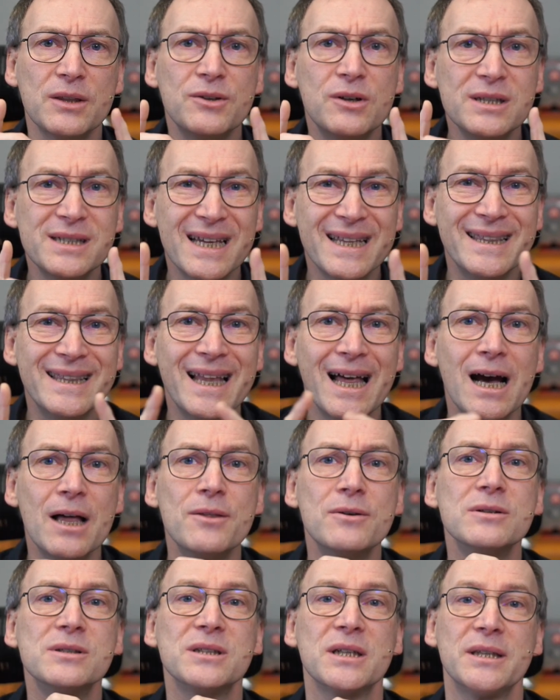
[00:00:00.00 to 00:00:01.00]
There is
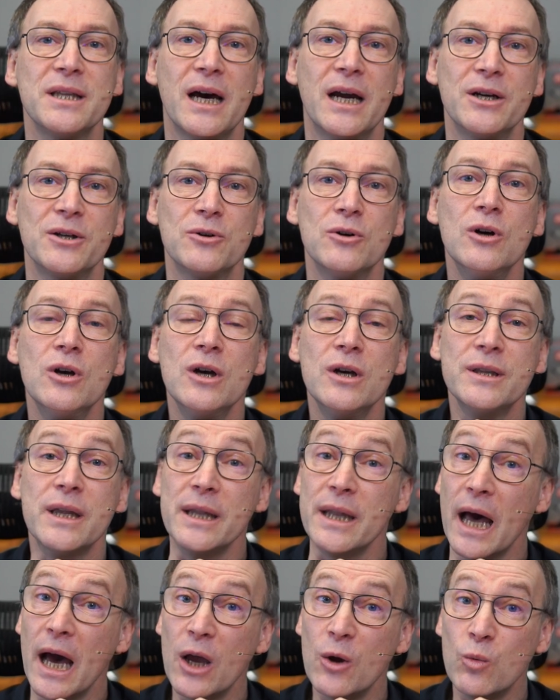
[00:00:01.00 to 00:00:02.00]
another scenario
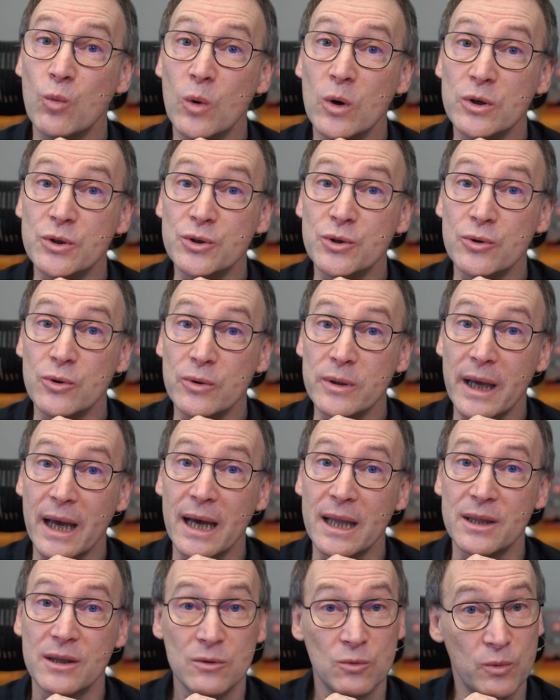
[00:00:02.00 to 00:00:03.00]
that I want to look
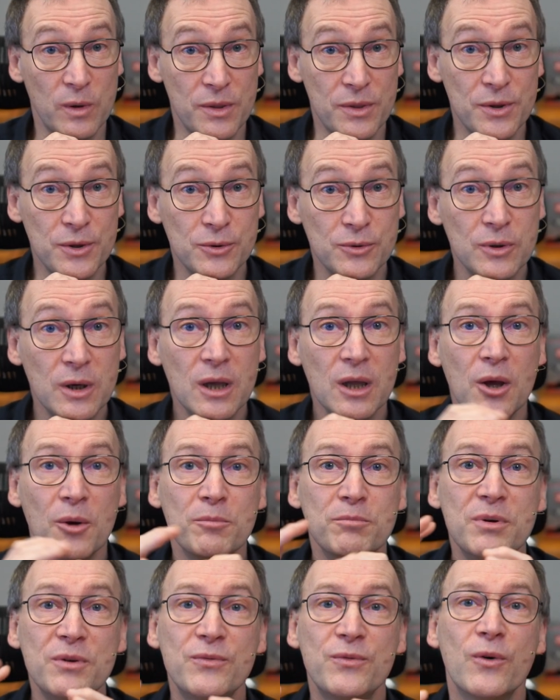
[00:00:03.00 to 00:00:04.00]
at with you
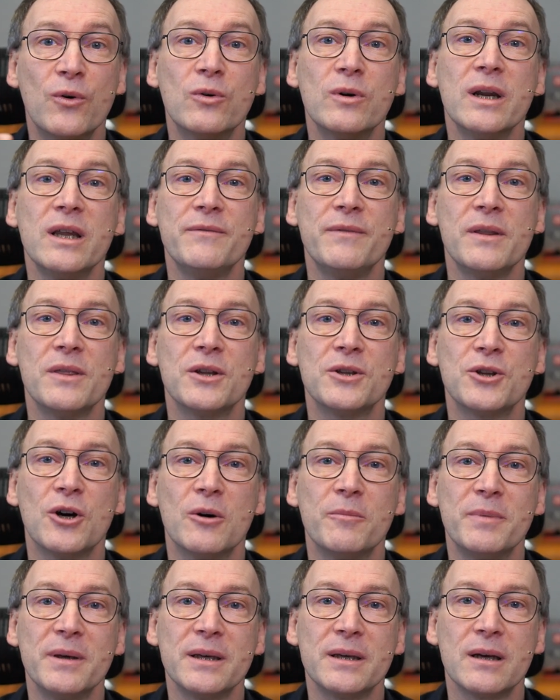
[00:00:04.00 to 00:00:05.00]
before leaving the
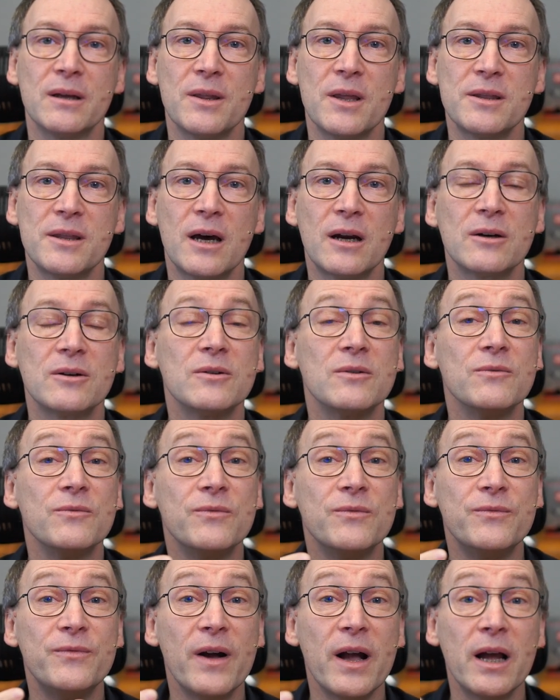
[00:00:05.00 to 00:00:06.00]
topic, that are
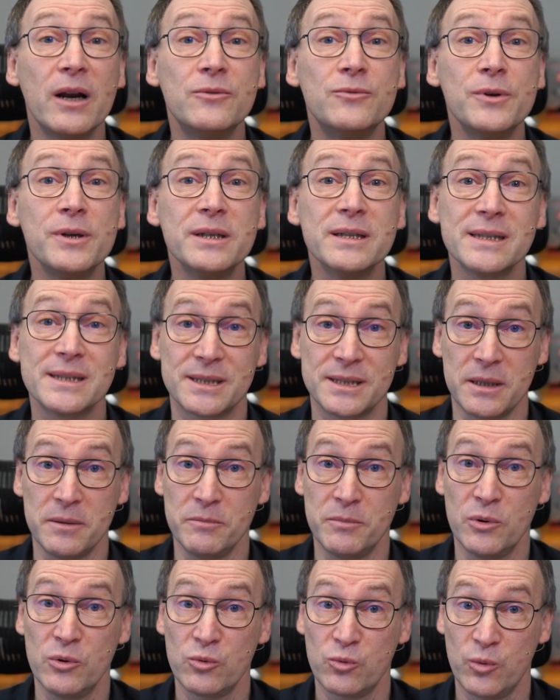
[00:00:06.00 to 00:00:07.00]
very
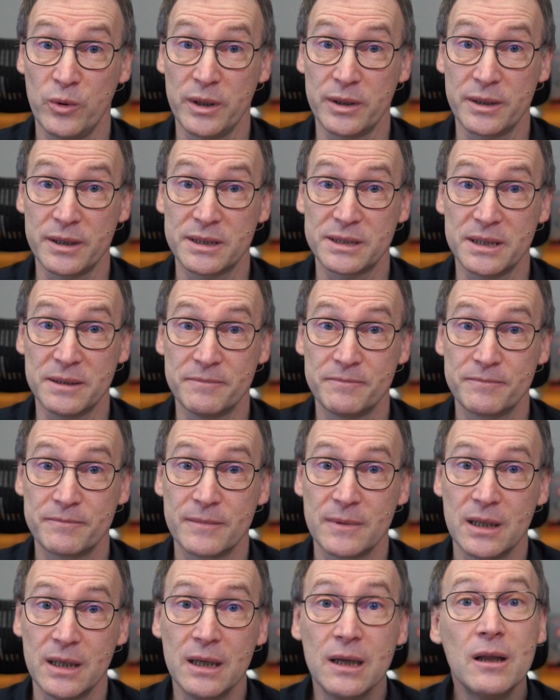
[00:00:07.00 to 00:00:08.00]
simple queries.
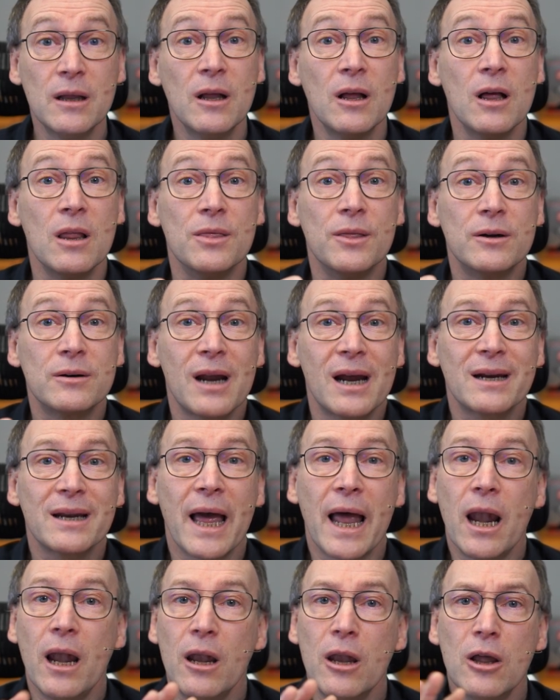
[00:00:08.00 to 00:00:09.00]
There are
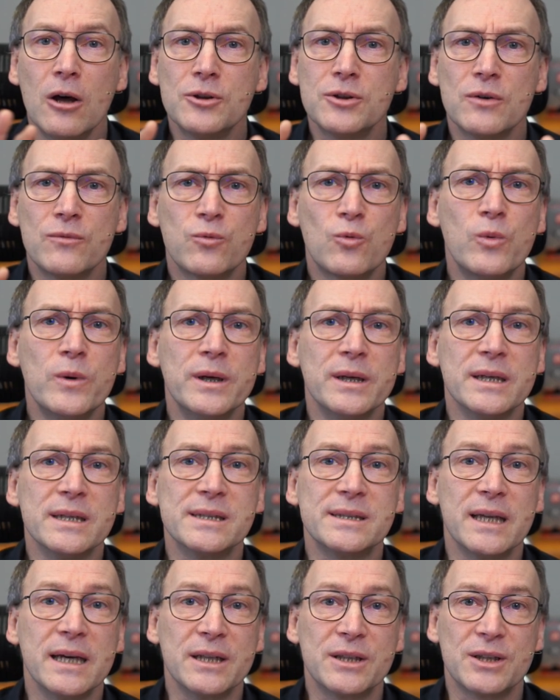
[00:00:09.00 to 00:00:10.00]
a lot of
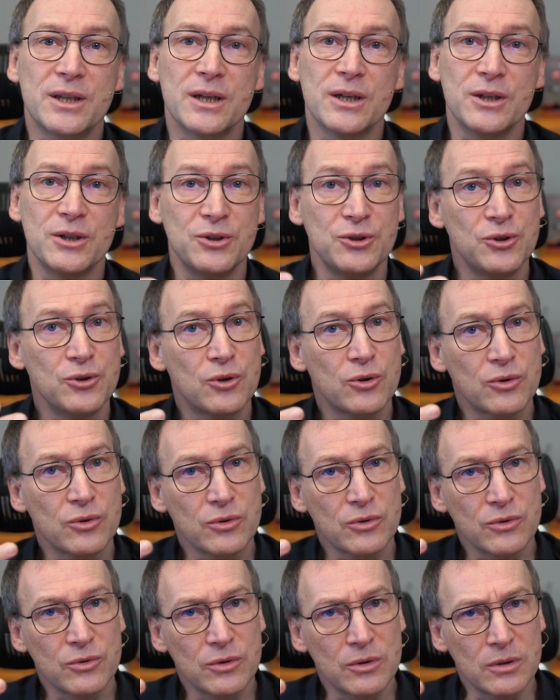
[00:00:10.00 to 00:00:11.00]
queries that
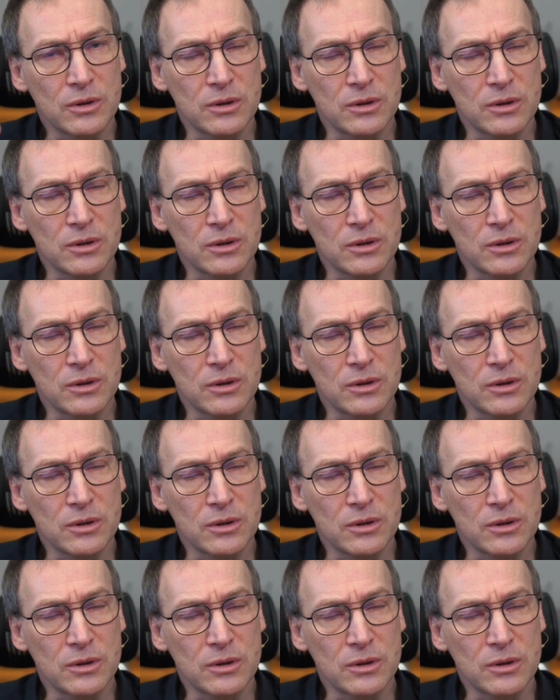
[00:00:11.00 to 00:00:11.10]
your